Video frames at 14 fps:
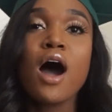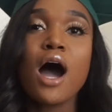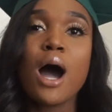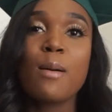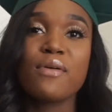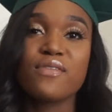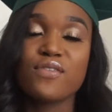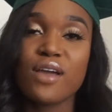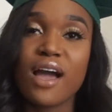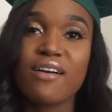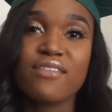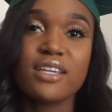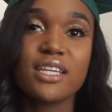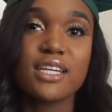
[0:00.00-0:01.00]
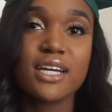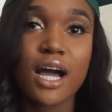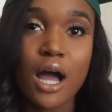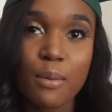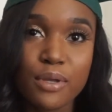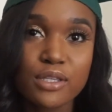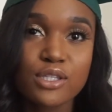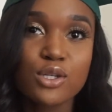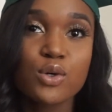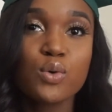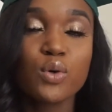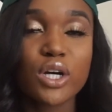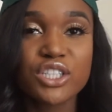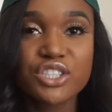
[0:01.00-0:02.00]
If you have any comments,
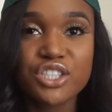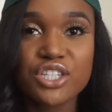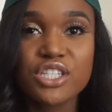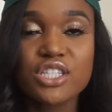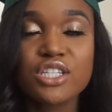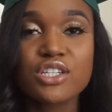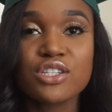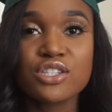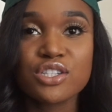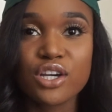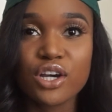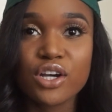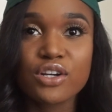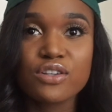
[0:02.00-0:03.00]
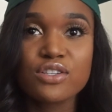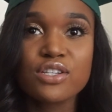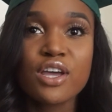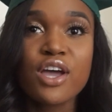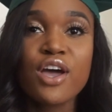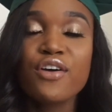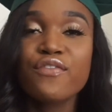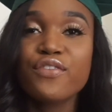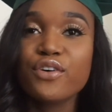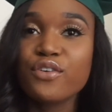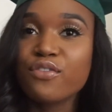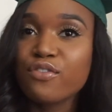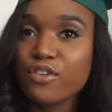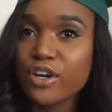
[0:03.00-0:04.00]
questions, concerns, feel
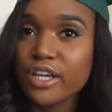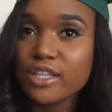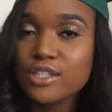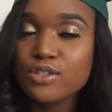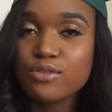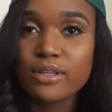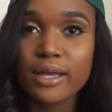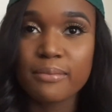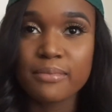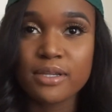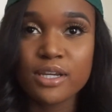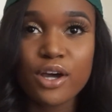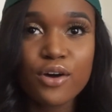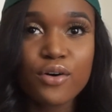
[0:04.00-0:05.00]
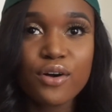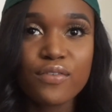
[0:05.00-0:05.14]
free to let me know.